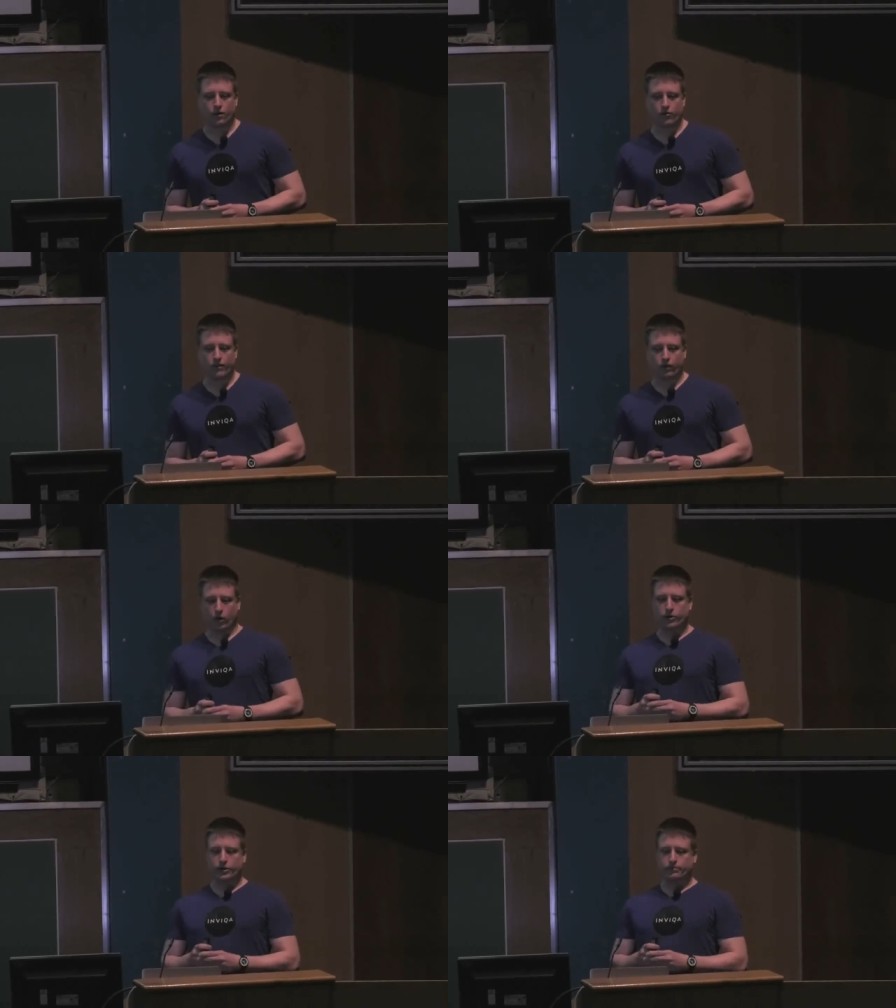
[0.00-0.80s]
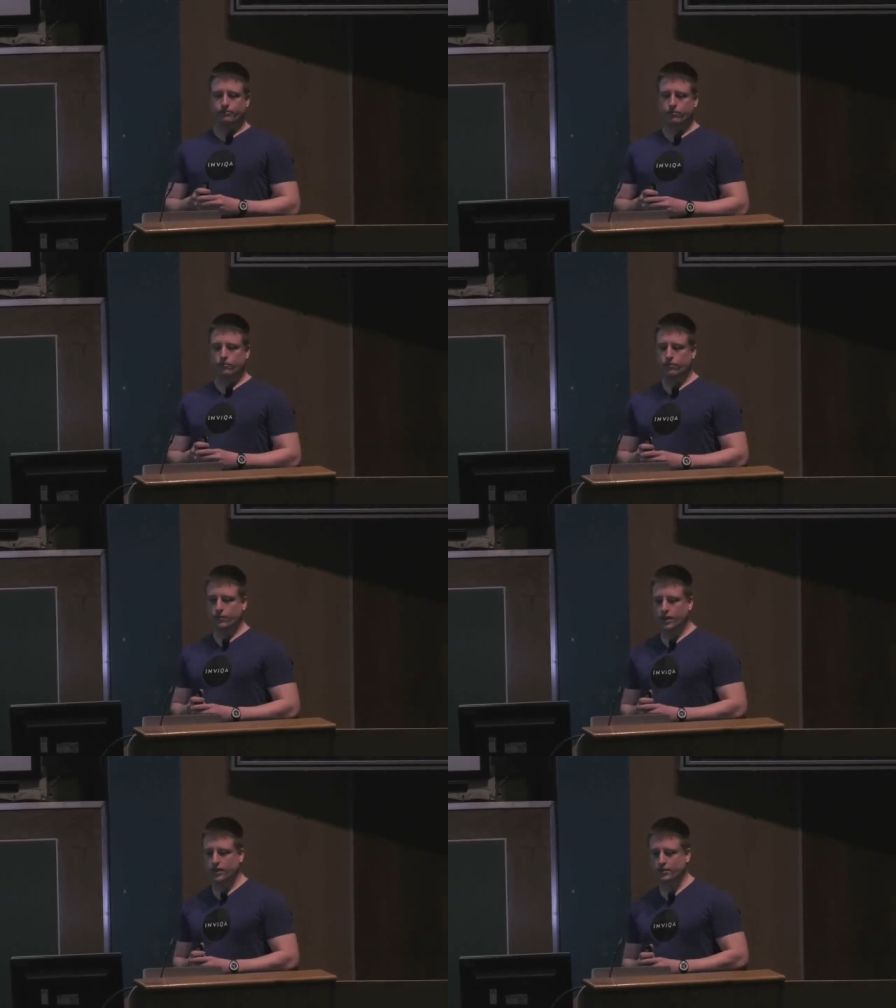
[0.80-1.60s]
The ref log
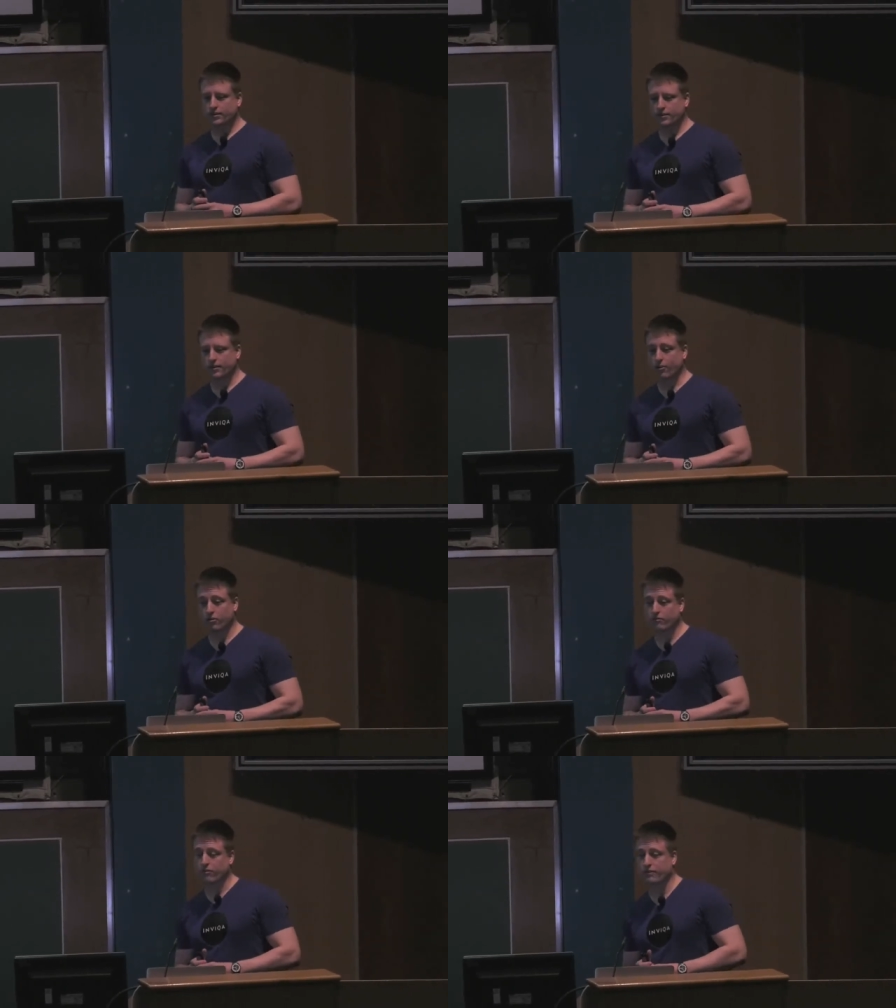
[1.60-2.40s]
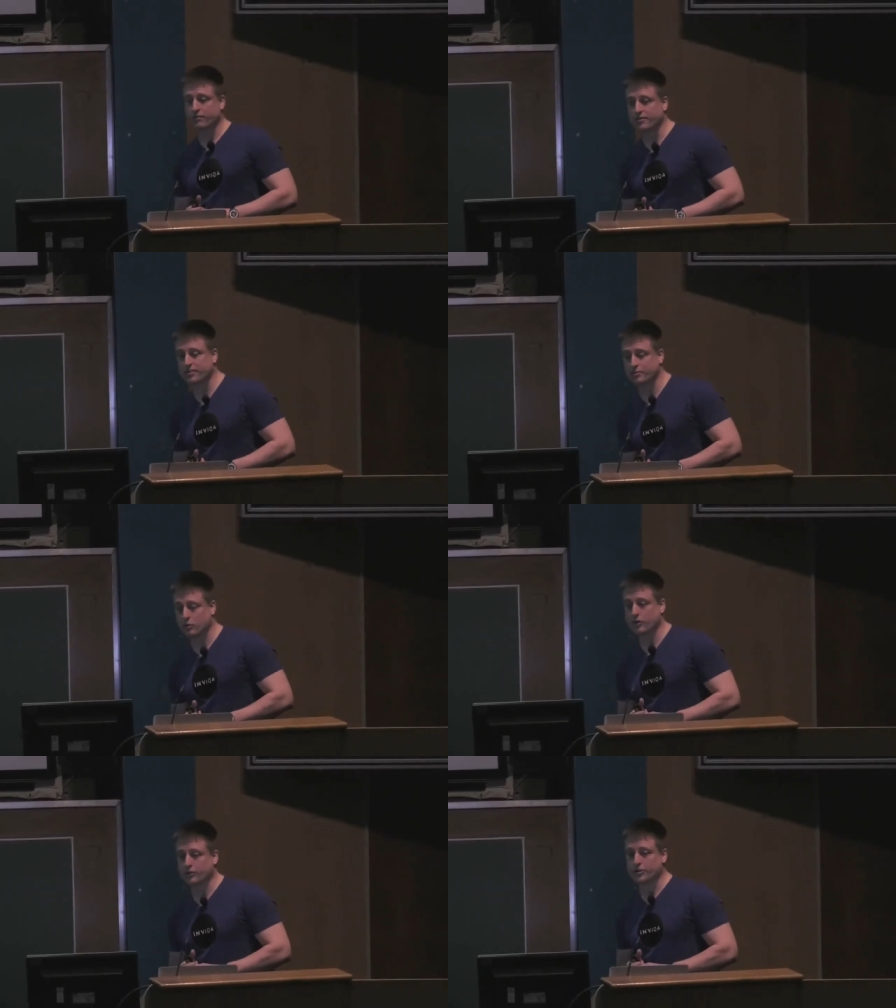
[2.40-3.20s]
is a log of references,
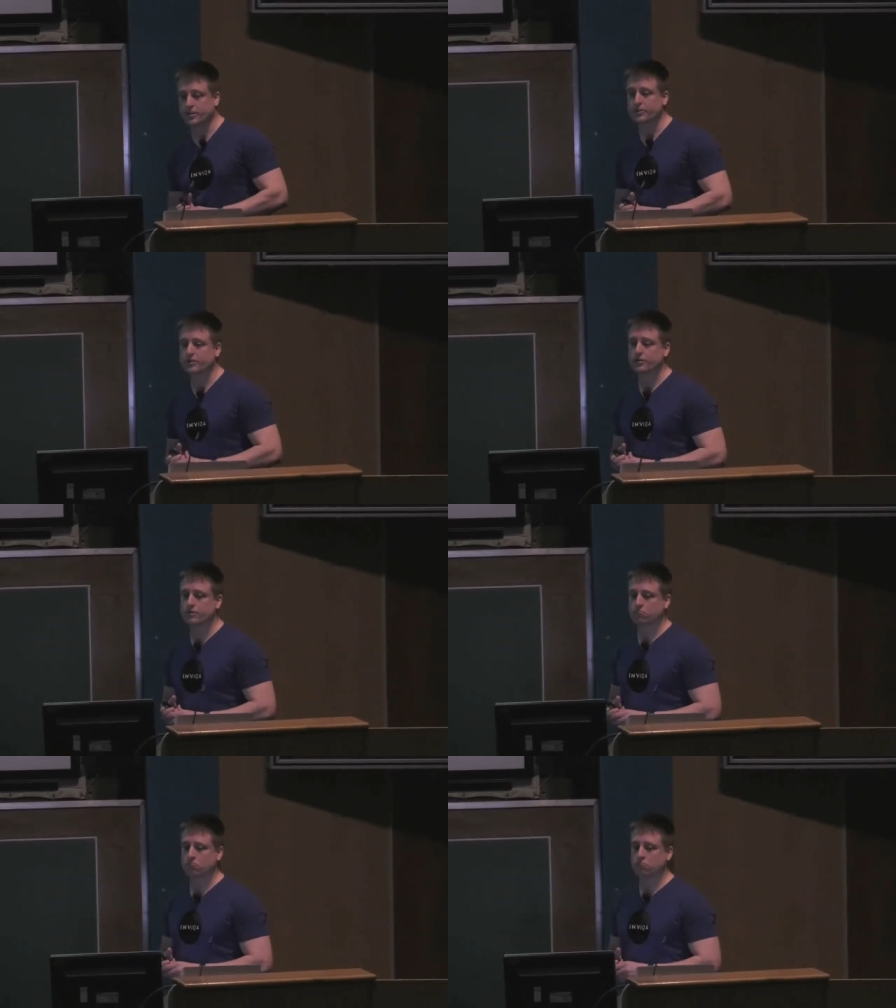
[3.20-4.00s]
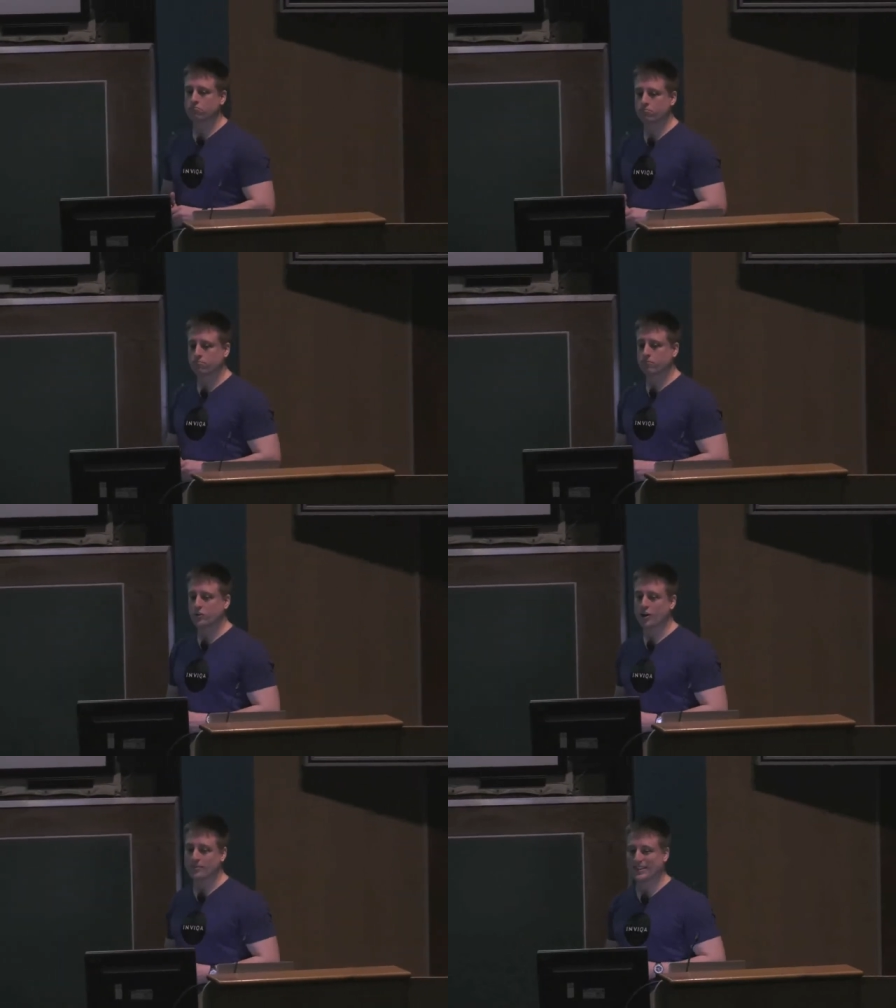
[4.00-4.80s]
branches,
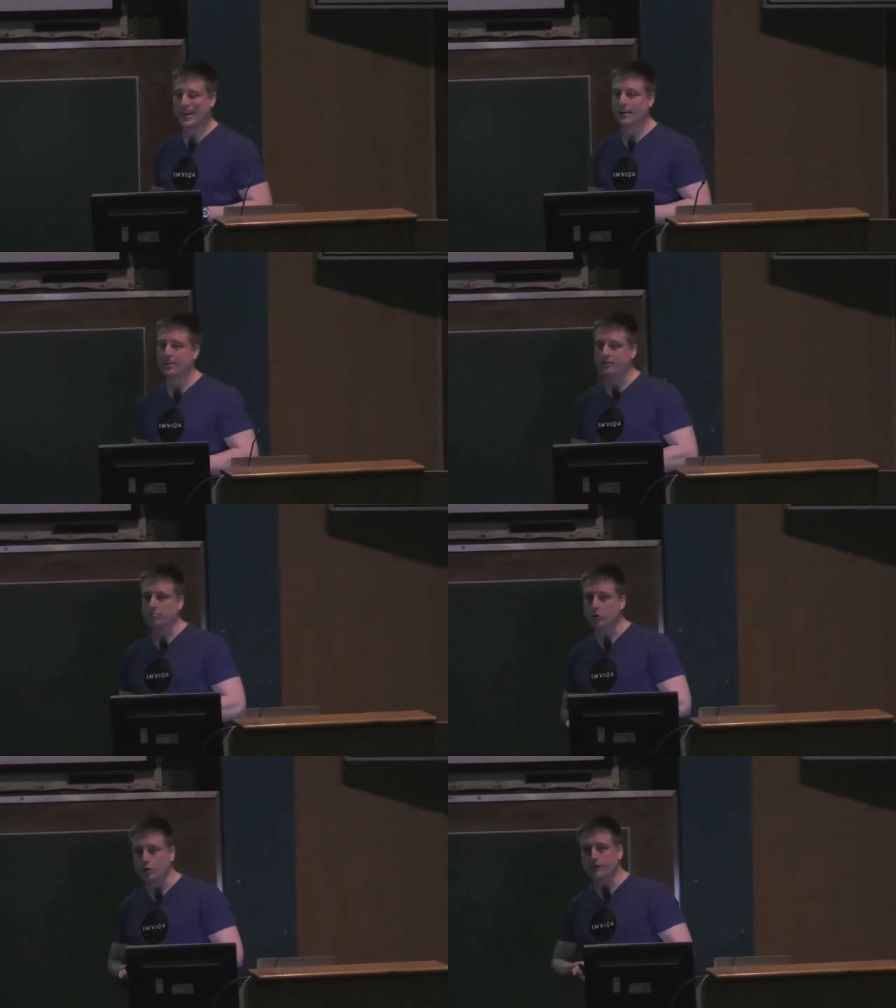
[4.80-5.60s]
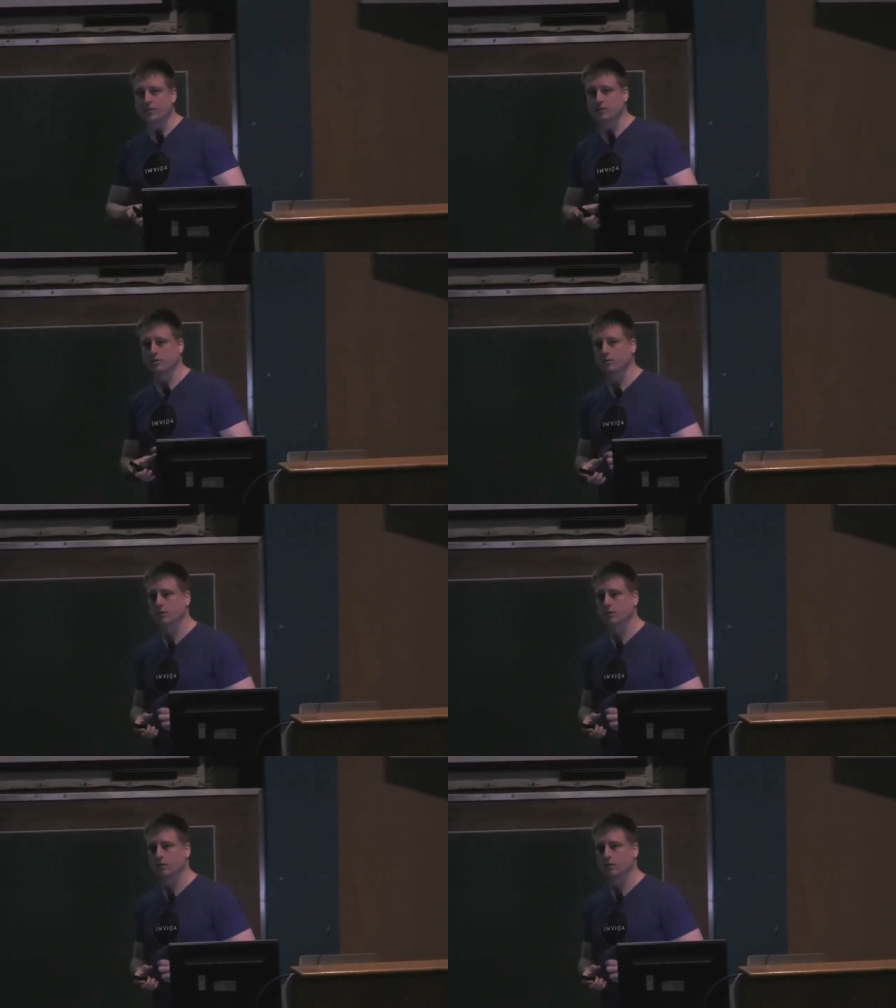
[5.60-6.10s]
times head has moved.